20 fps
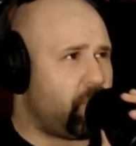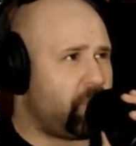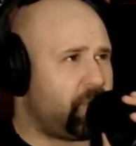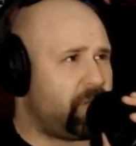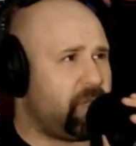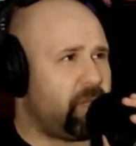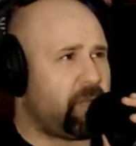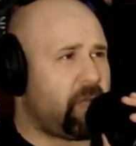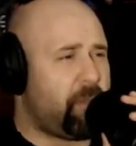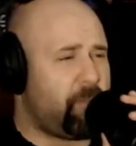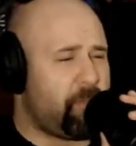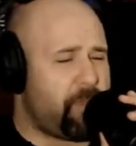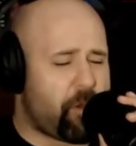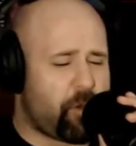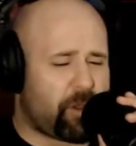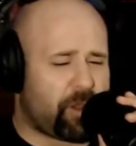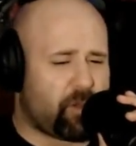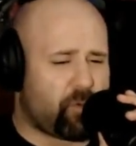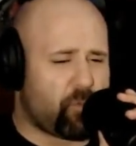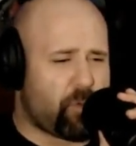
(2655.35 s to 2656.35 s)
Go to
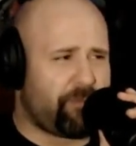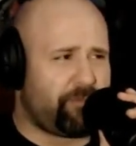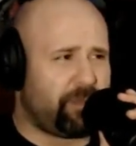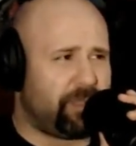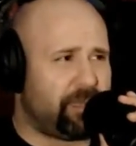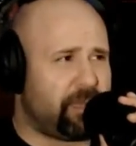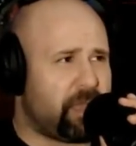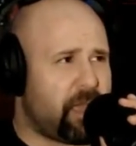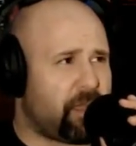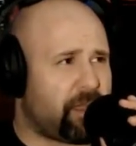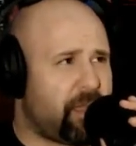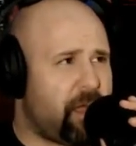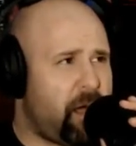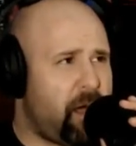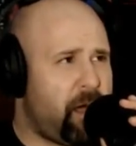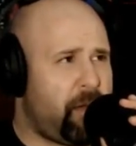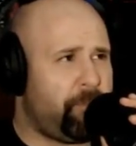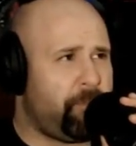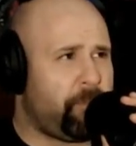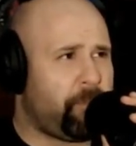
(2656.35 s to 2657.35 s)

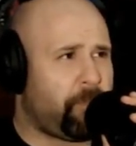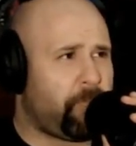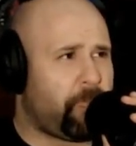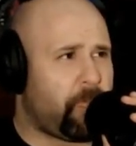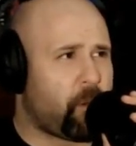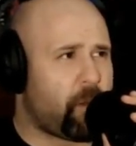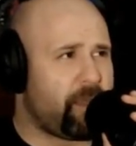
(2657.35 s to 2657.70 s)
AmericanReveille.com.